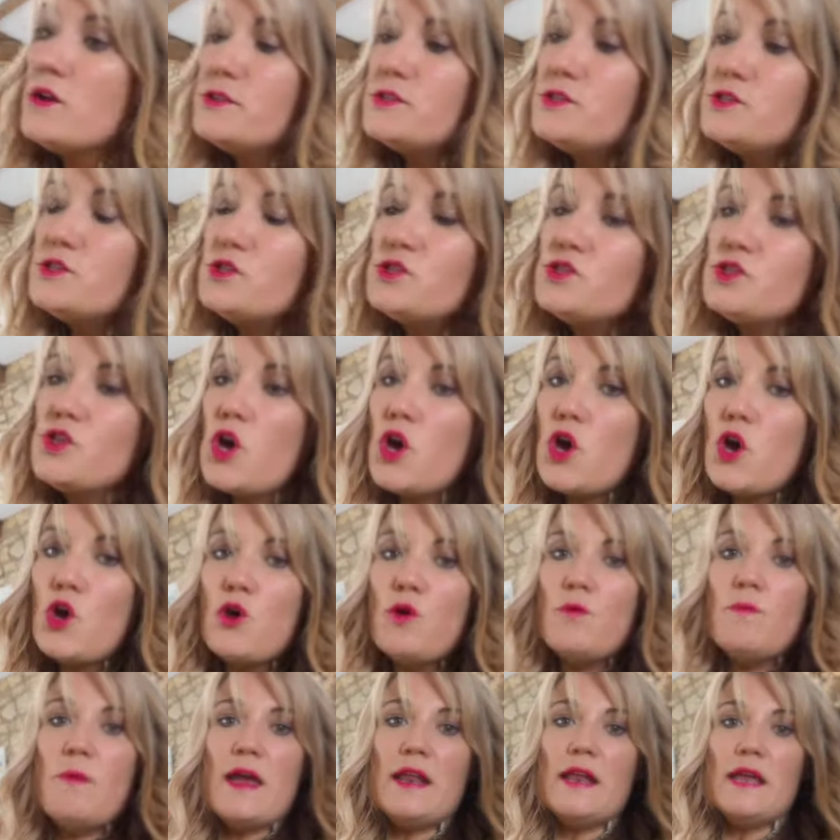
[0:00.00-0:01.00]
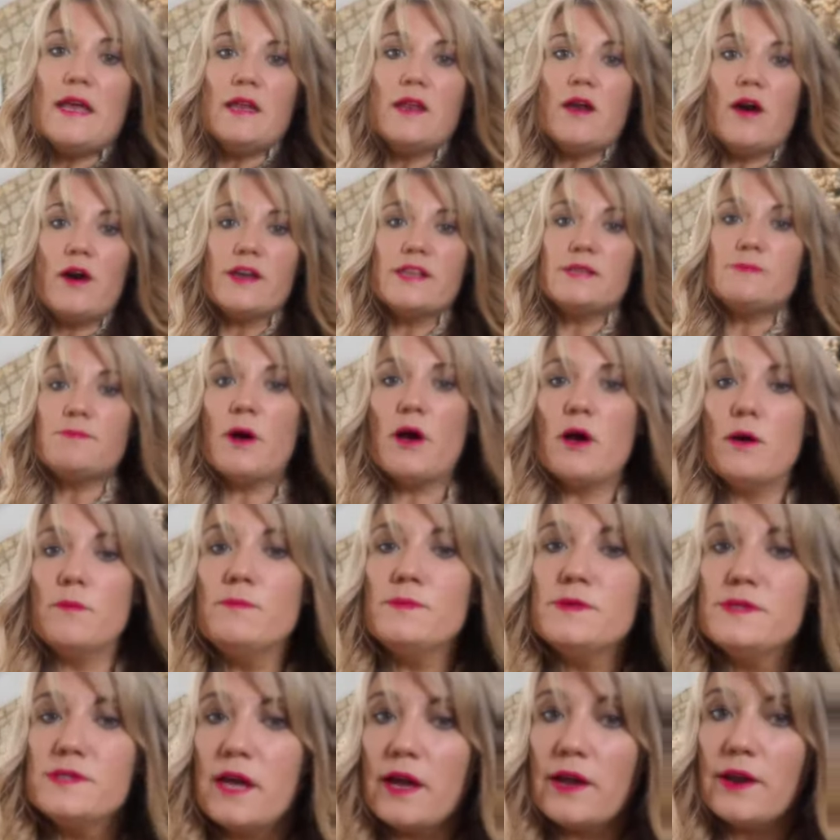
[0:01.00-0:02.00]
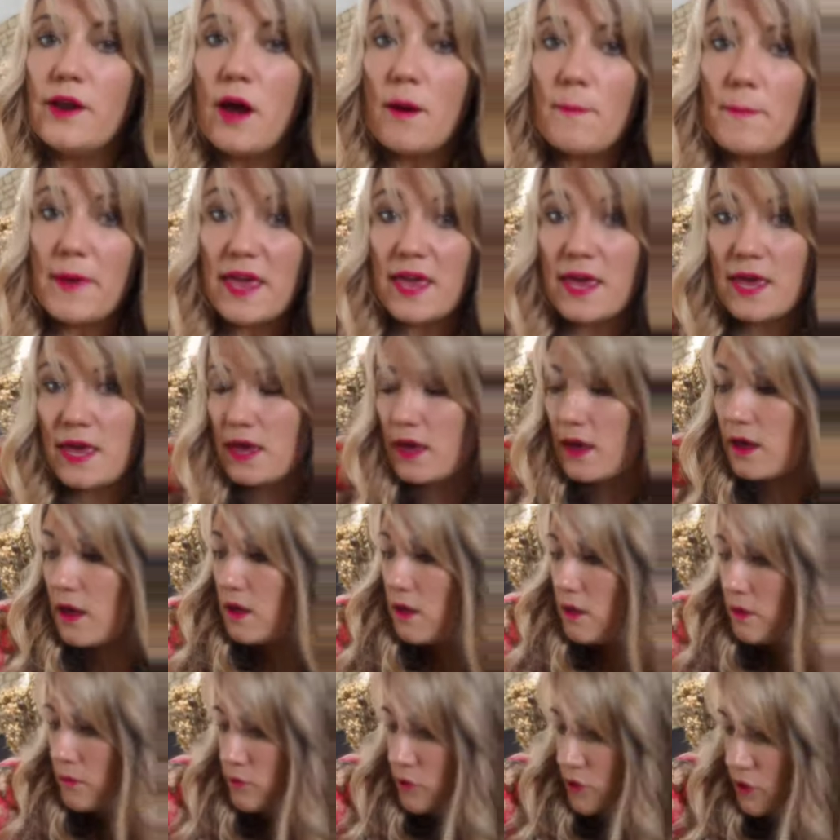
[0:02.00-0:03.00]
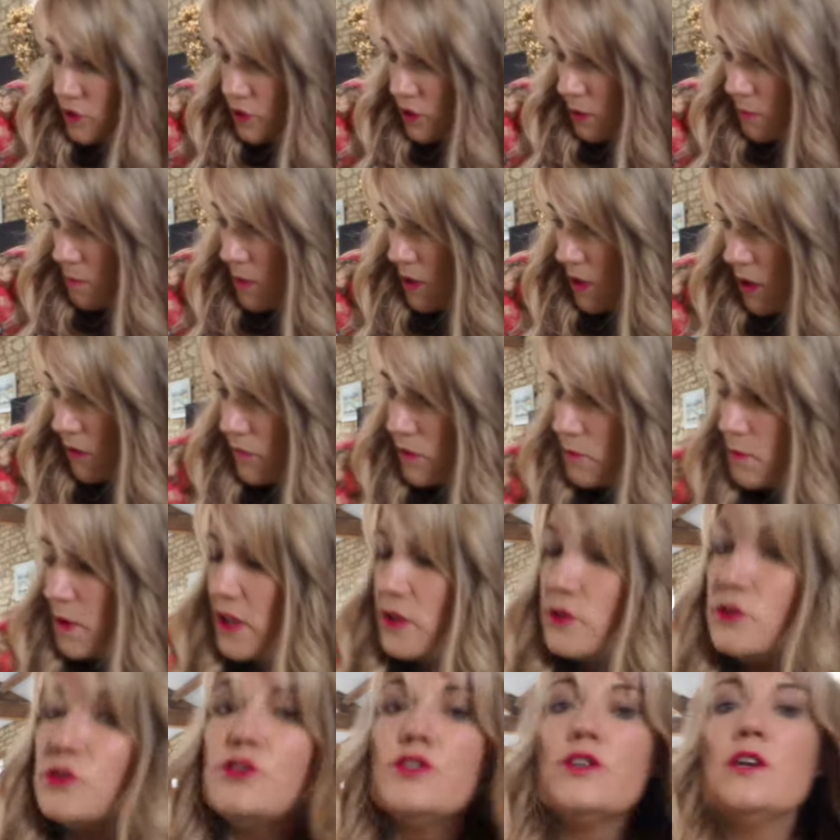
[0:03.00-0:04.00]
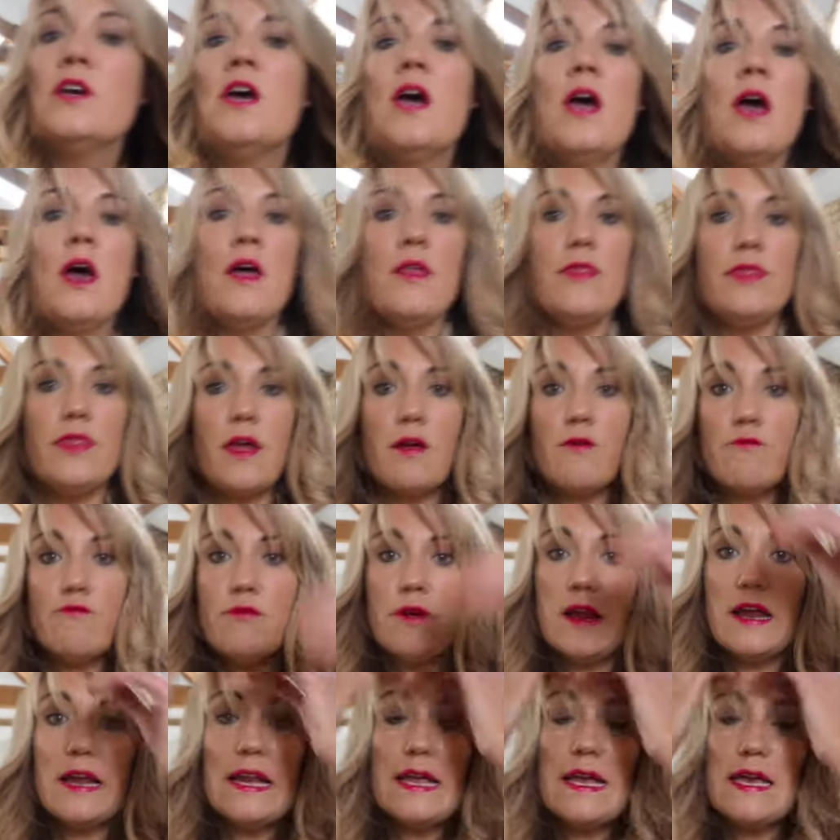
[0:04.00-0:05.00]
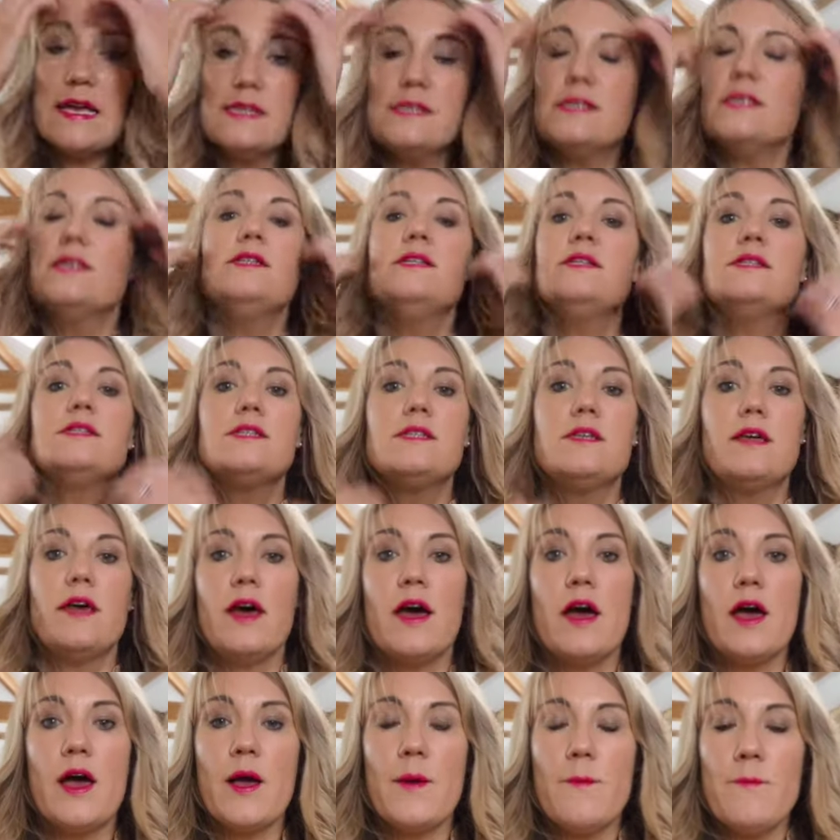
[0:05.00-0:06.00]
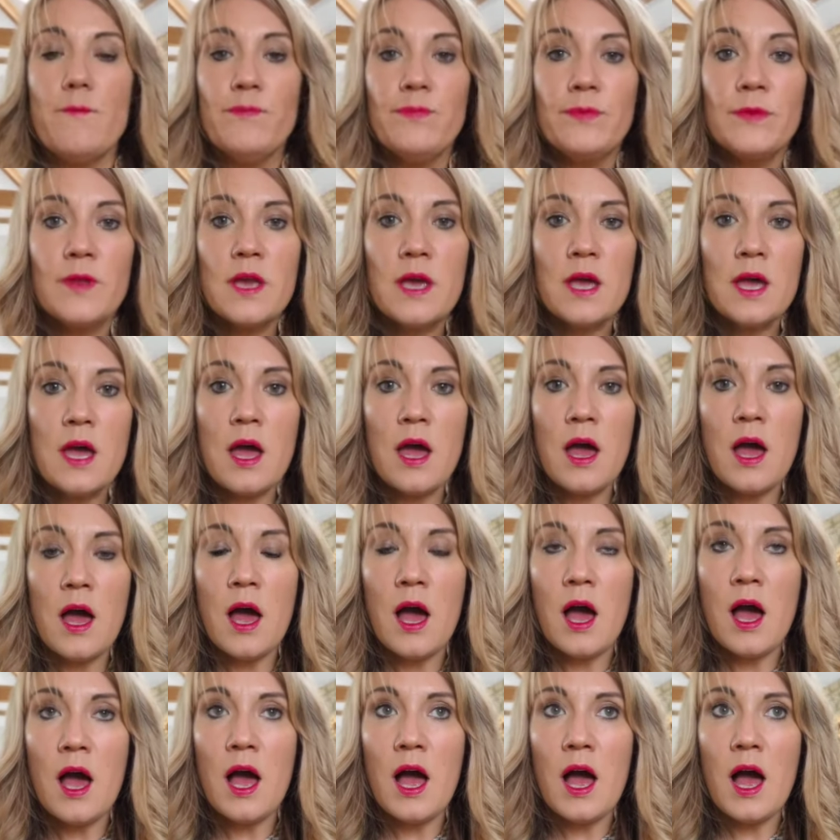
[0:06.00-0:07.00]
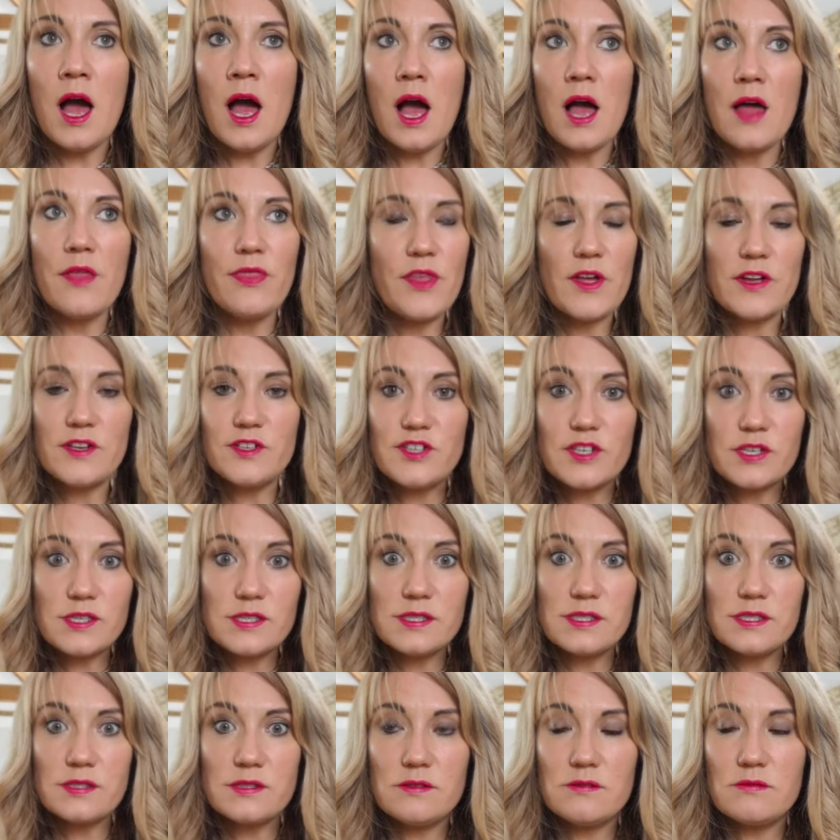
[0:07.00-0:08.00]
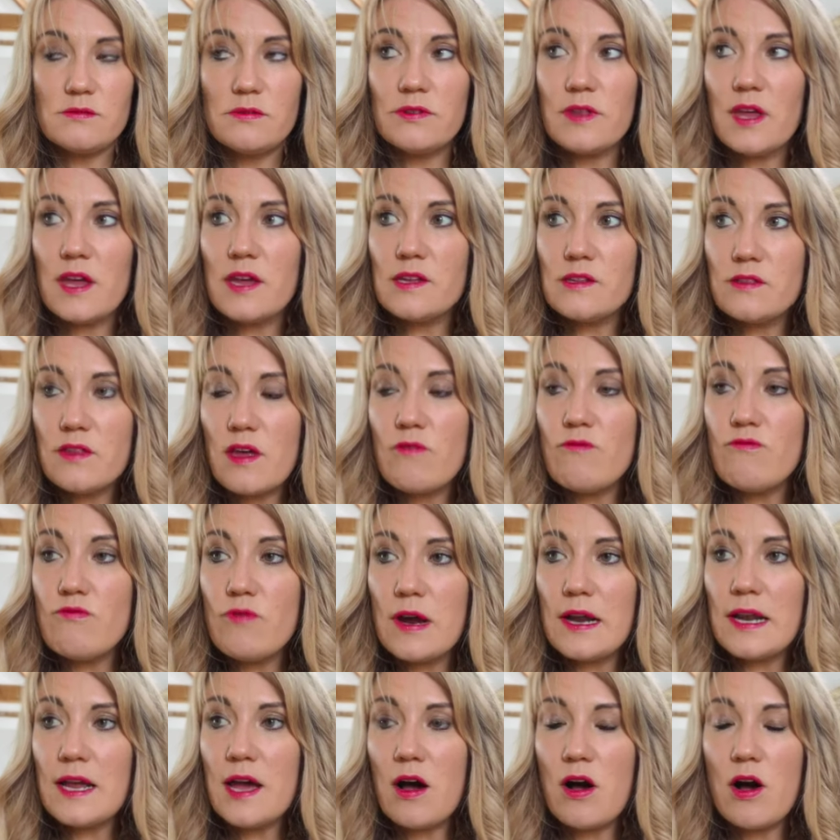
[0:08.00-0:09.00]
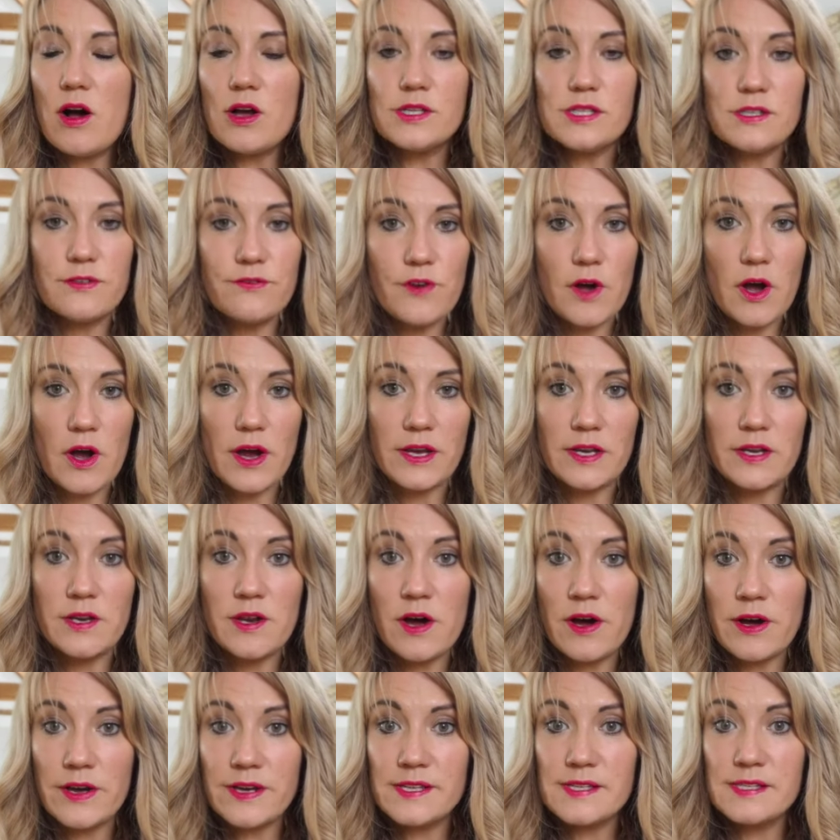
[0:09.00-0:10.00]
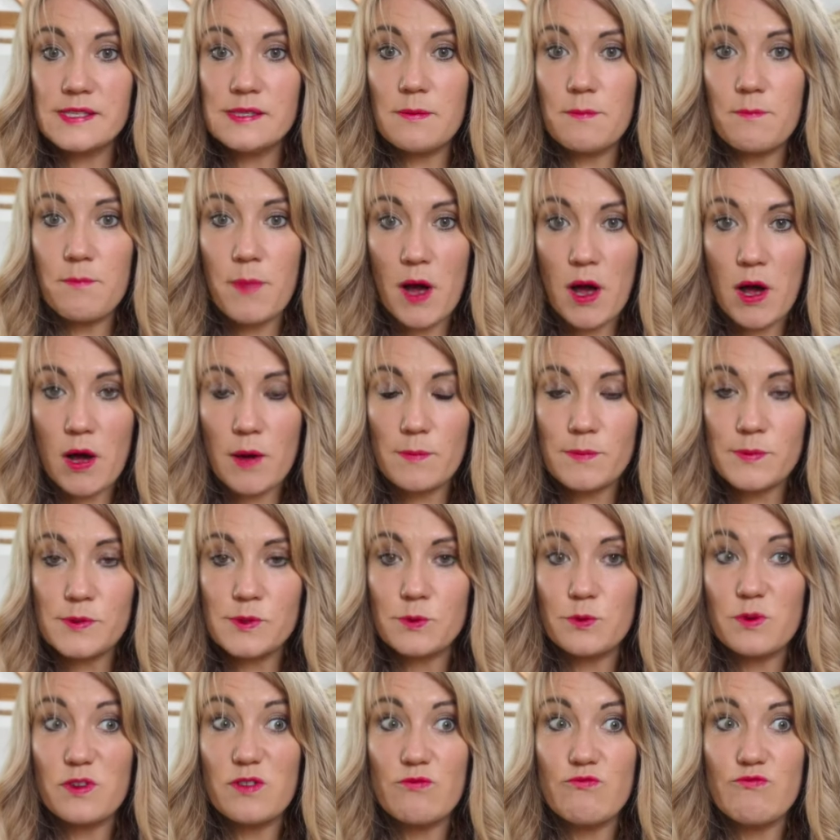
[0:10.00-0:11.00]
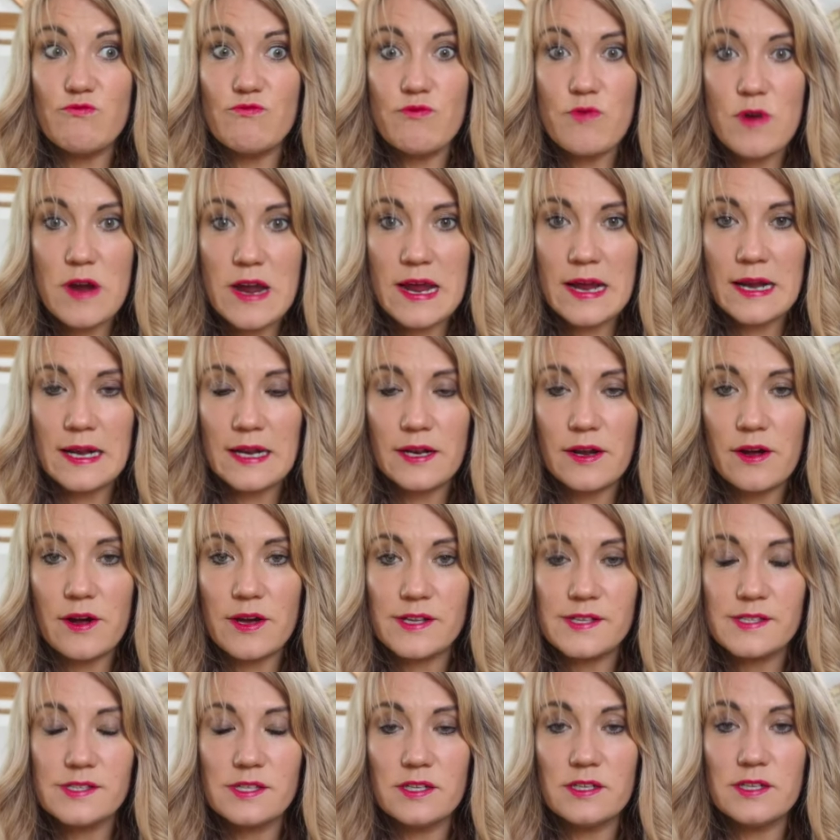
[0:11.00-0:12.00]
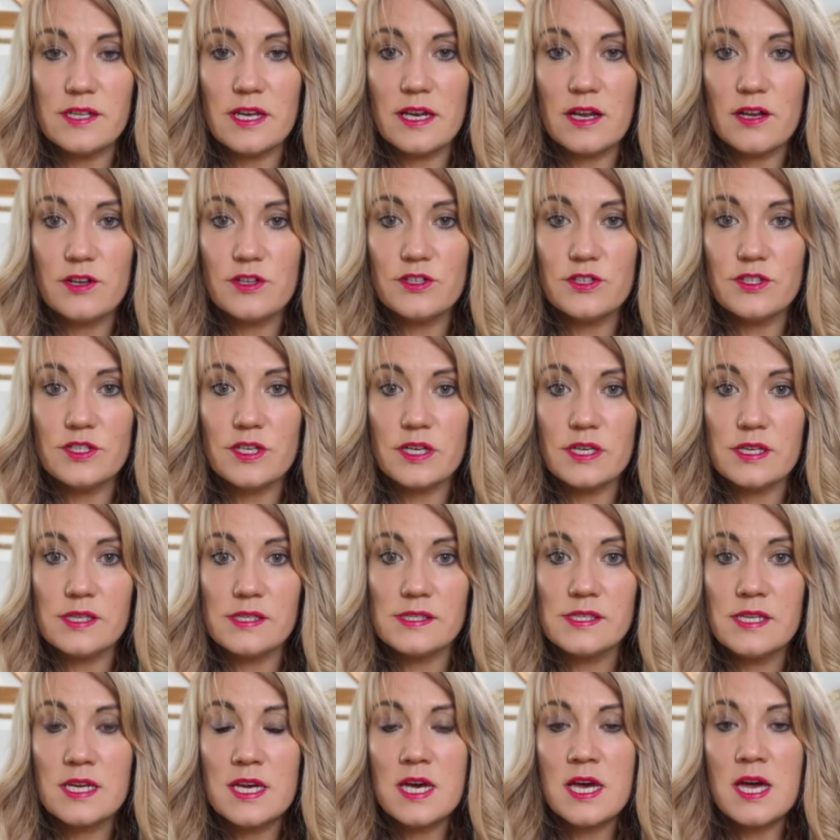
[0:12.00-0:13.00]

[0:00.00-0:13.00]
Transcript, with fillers: so many nice pubs, and up here, I'm just jumping over the bench, there really isn't. Um, they're just, they're, they're really hard to find nice pubs with really nice Sunday lunches.